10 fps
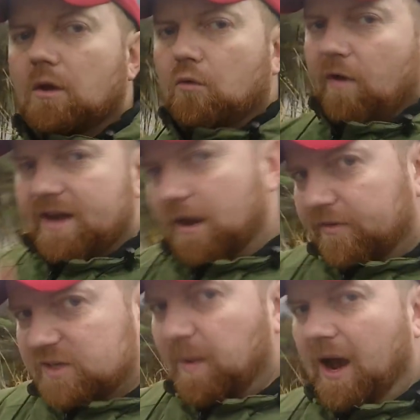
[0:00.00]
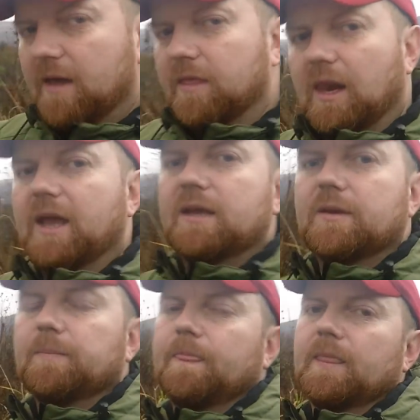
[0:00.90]
Right, now this part of the lake
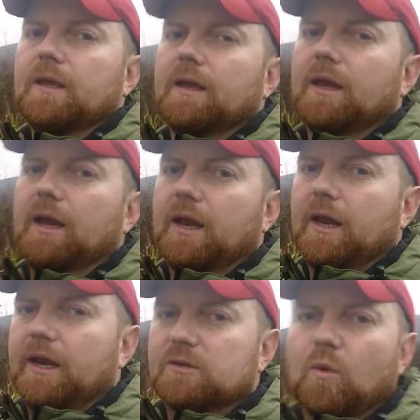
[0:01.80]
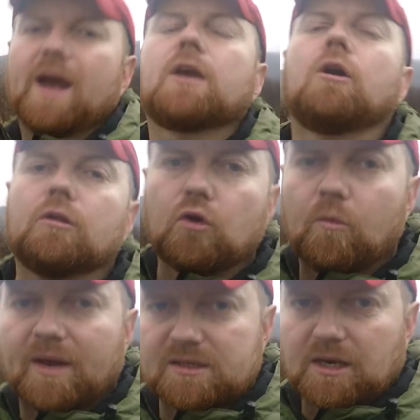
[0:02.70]
is what I call no
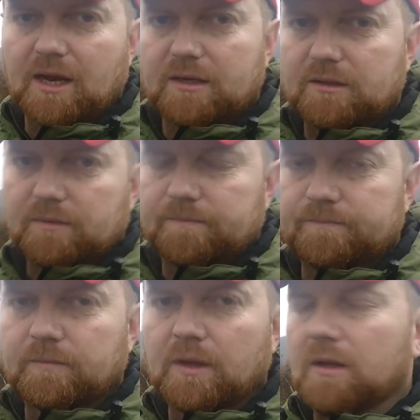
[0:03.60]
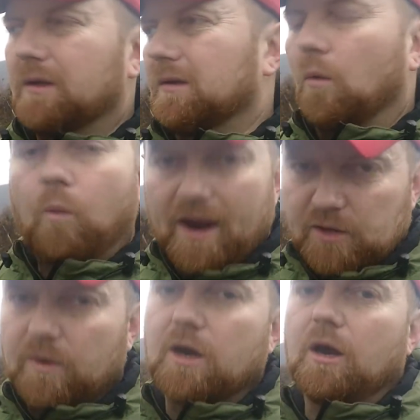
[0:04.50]
man's land. Why
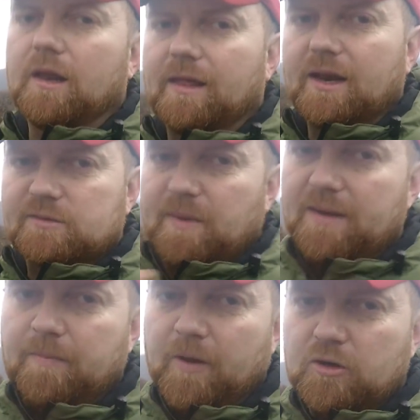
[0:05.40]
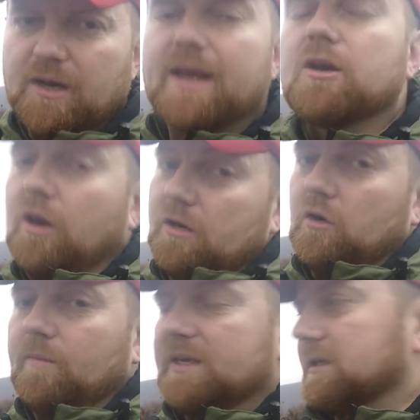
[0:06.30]
do I call it that? That's my opinion. I call it
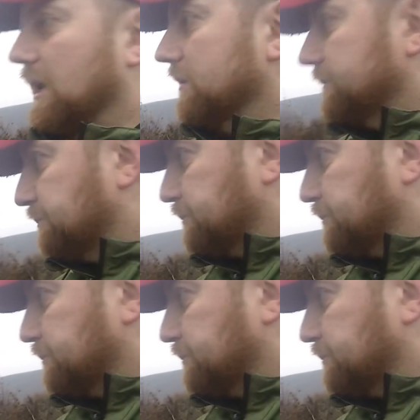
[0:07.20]
no man's land.